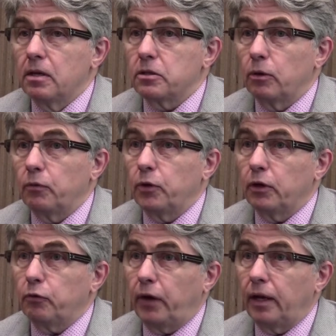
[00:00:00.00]
So if you
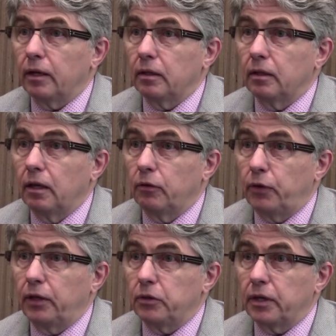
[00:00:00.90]
get a fail, a
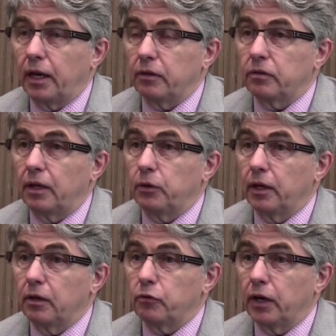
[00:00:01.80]
failure case, and you
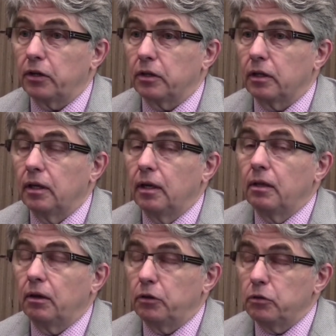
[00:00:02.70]
get an infection,
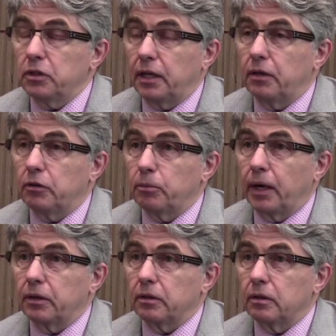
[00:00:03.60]
they're usually
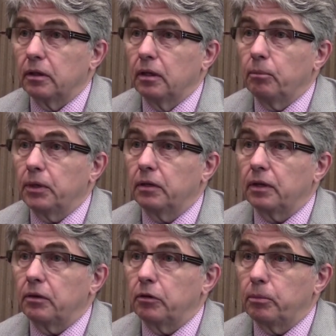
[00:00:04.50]
Enterobacter, because
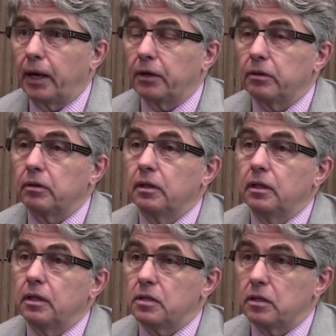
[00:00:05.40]
Enterobacter
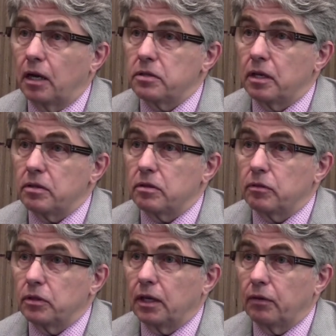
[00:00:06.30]
is not
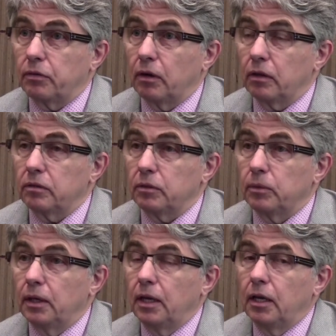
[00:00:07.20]
sensitive to cefuroxime.
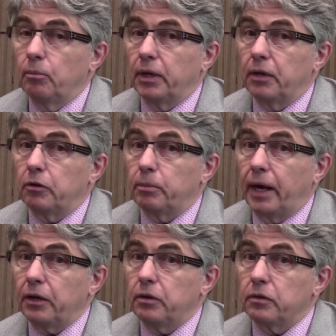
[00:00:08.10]
But
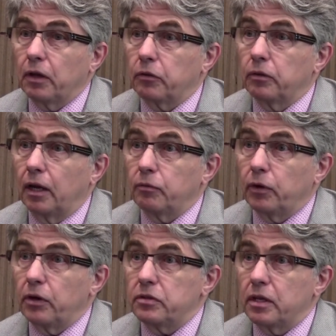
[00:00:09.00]
Enterobacter is also not
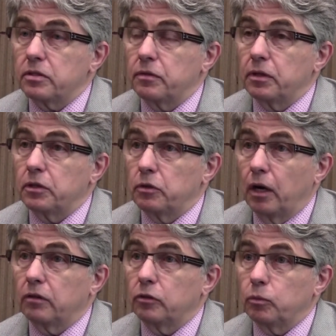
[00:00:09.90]
very sensitive to the
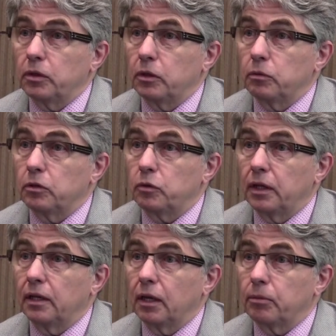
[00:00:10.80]
drugs that we use to
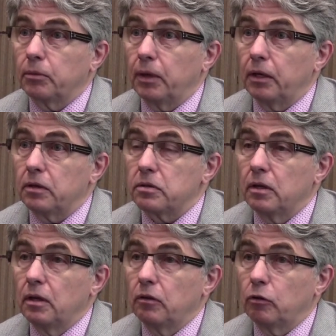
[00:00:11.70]
treat endophthalmitis.
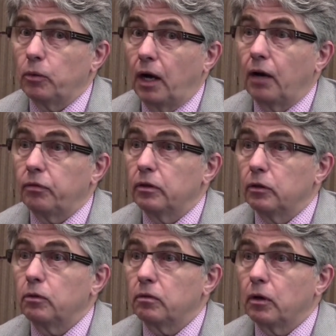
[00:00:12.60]
So we often
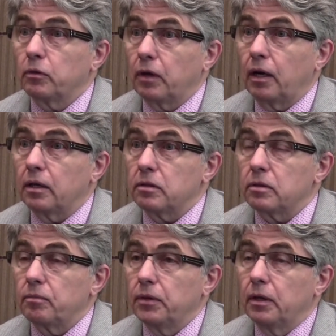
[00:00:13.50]
lose those eyes.